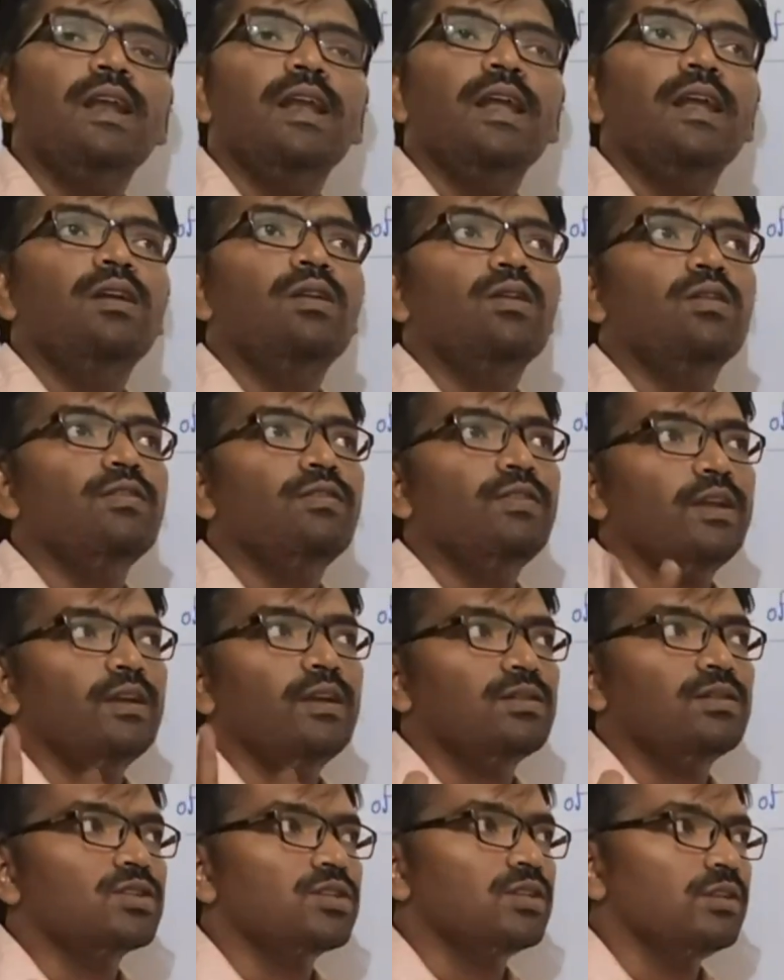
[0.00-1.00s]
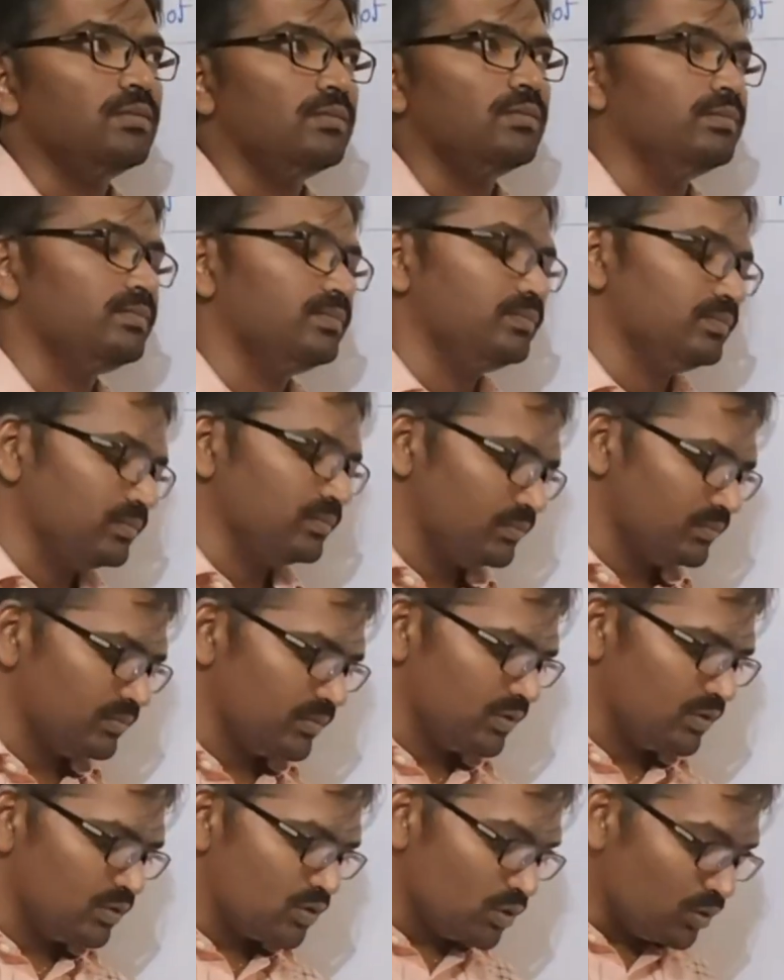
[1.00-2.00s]
the rate of reaction.
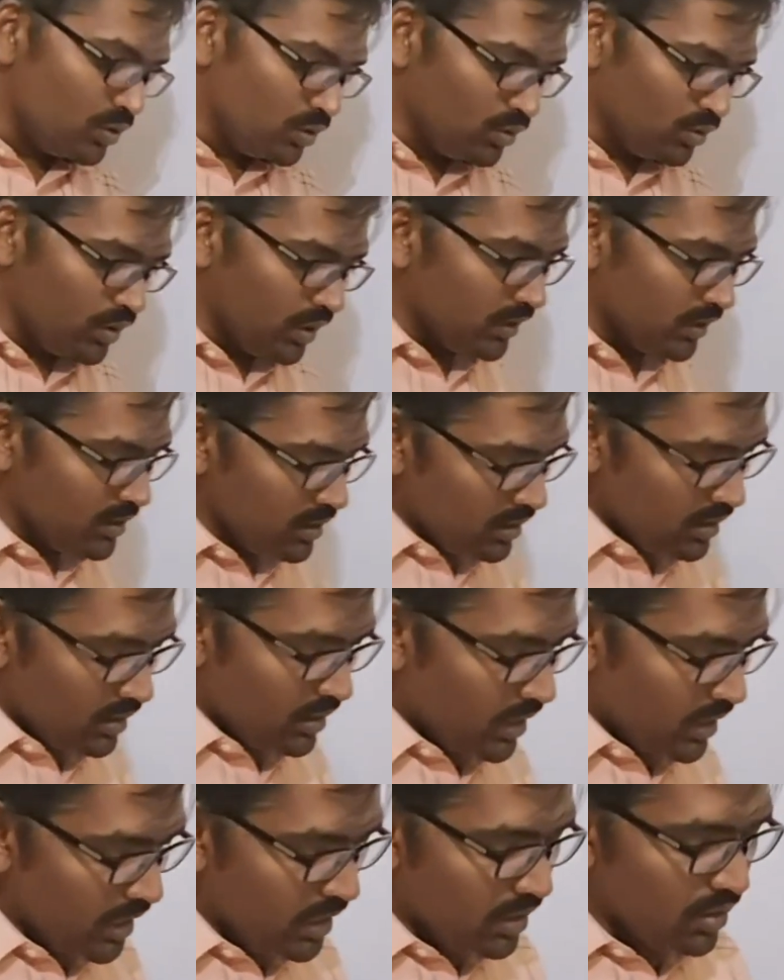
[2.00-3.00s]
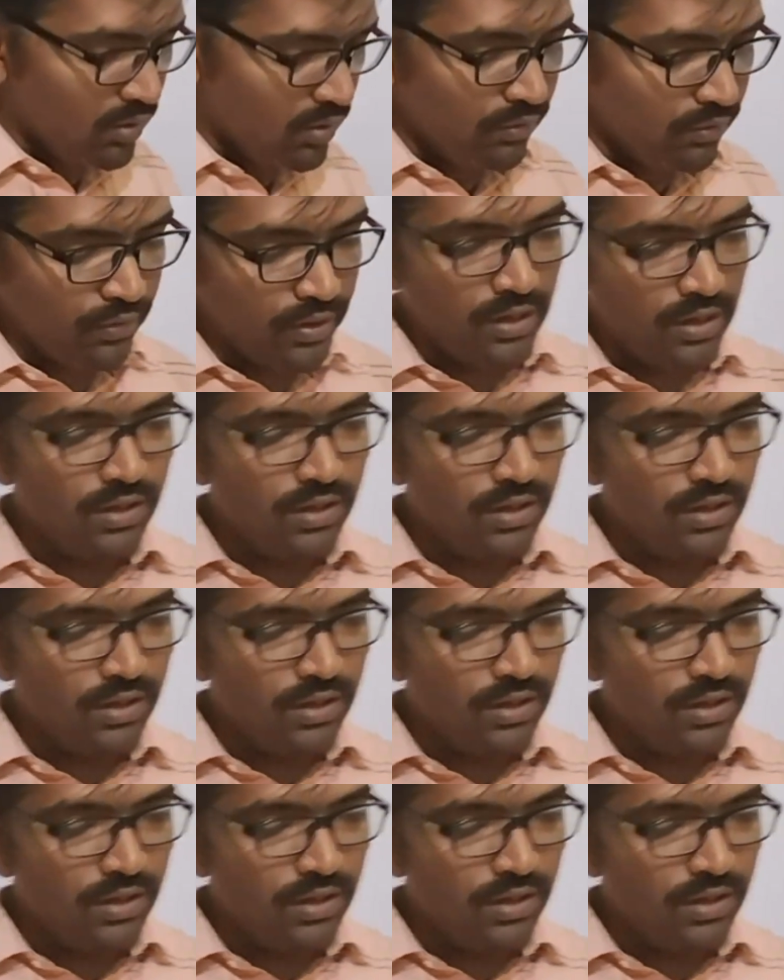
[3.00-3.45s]
So during the rate of